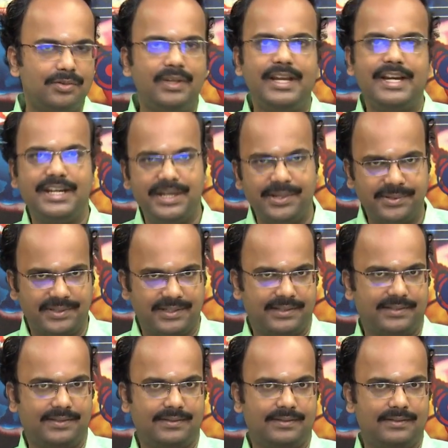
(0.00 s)
to the end
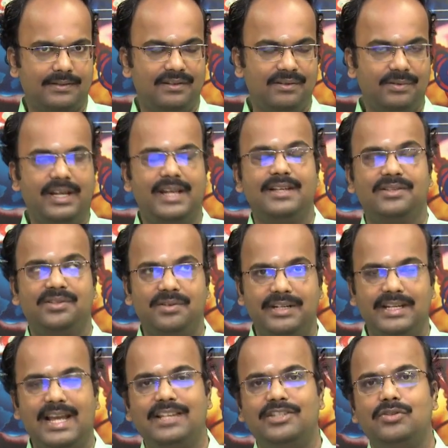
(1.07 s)
users. Okay. So,
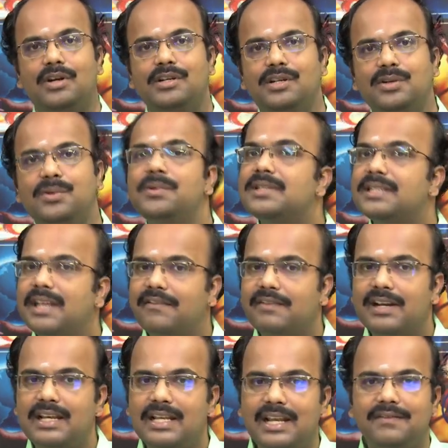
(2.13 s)
it has to undergo
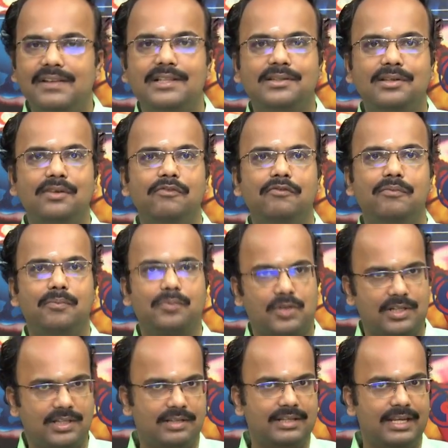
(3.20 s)
several levels of
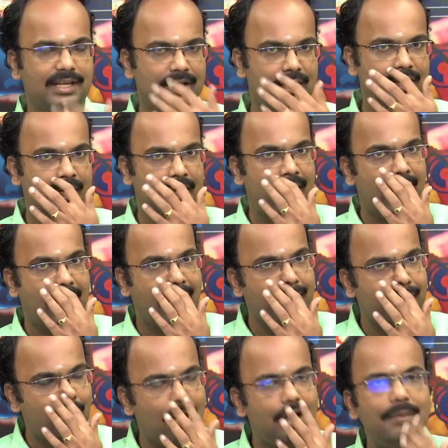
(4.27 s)
processing
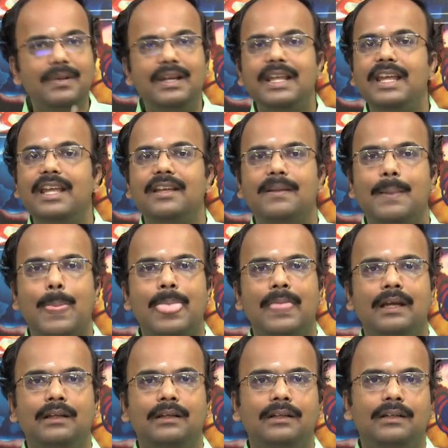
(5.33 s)
and normally
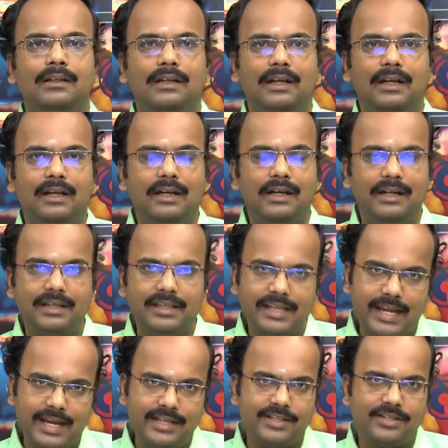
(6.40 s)
uh,
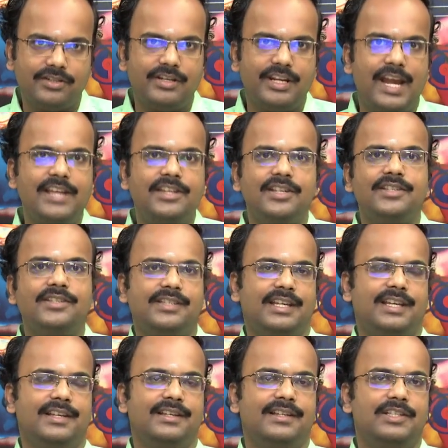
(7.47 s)
each
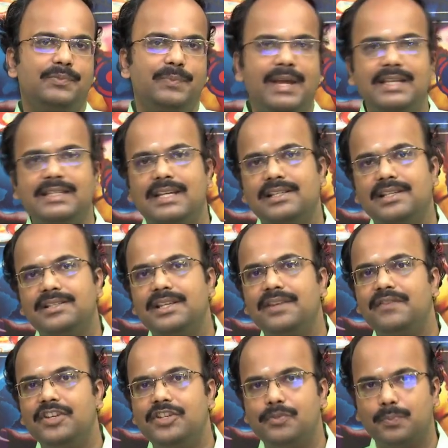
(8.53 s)
agency space agency
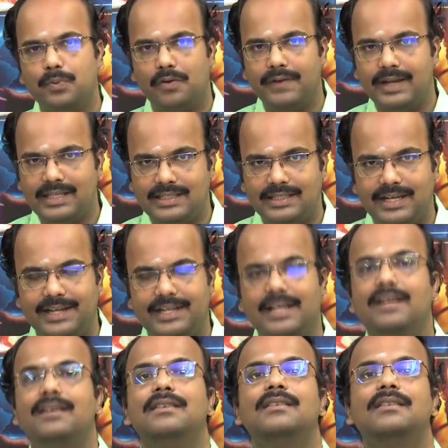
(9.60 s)
which provides
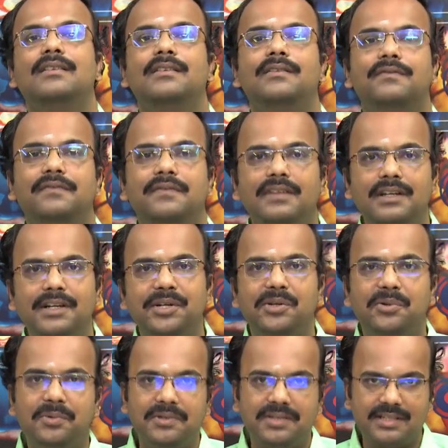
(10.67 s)
data will
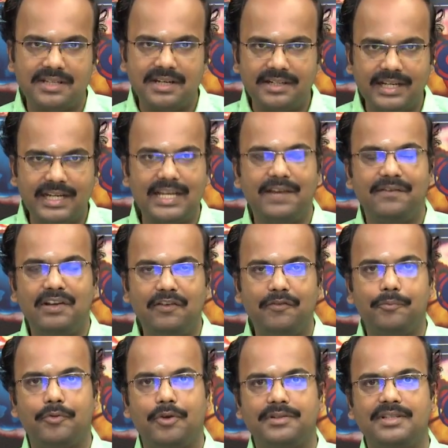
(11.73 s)
do certain level
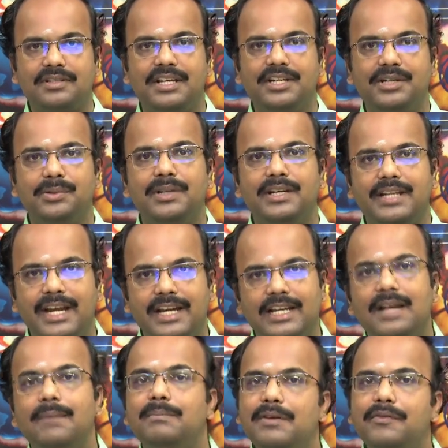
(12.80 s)
of processing to the
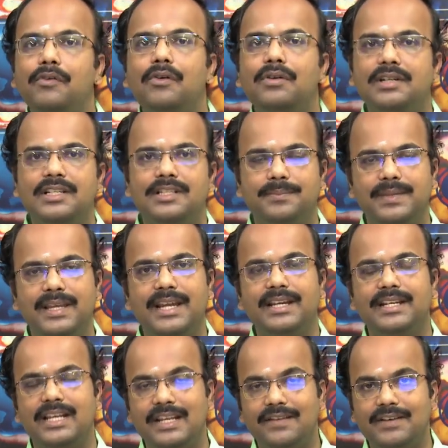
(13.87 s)
data before it is
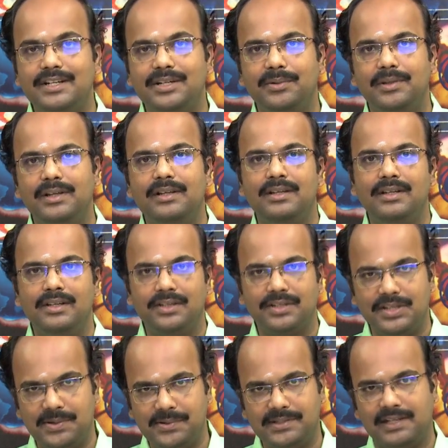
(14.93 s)
being delivered to the
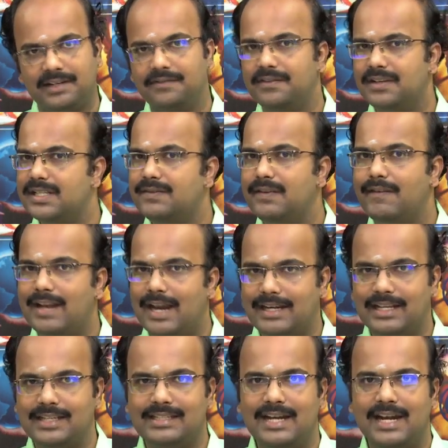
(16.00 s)
user. First we will
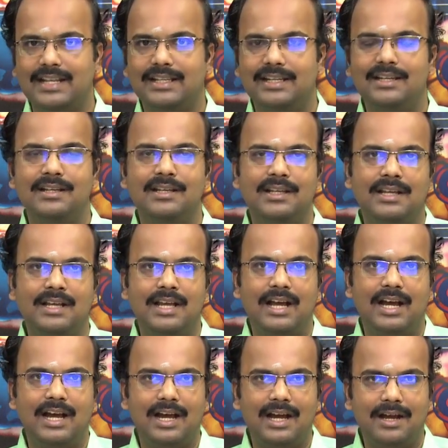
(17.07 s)
understand the
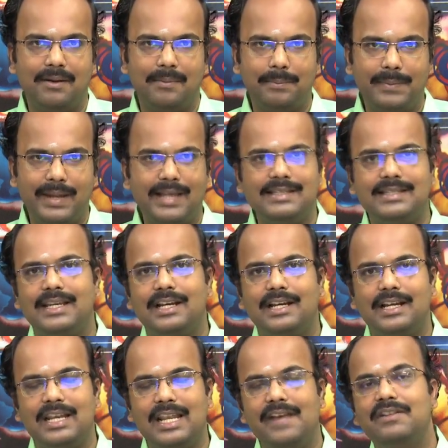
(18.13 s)
um,
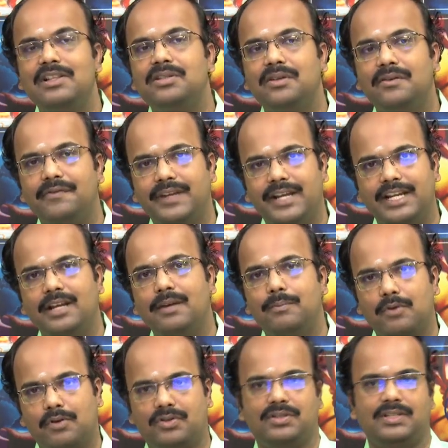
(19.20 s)
basic levels of data
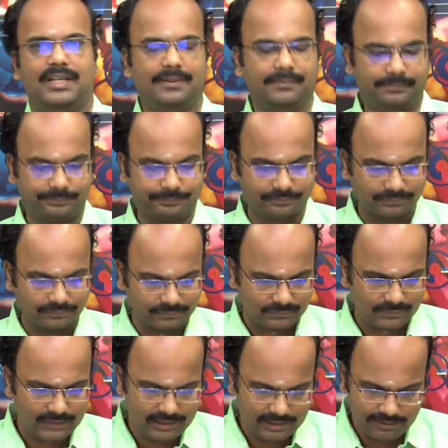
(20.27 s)
processing.
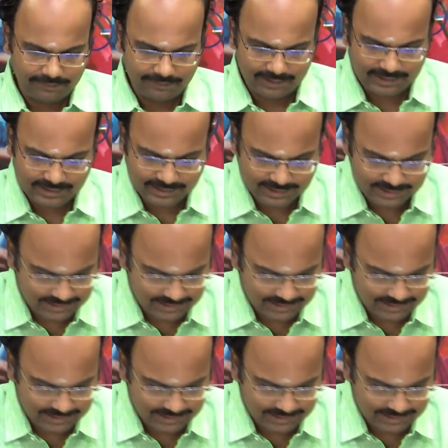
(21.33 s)
First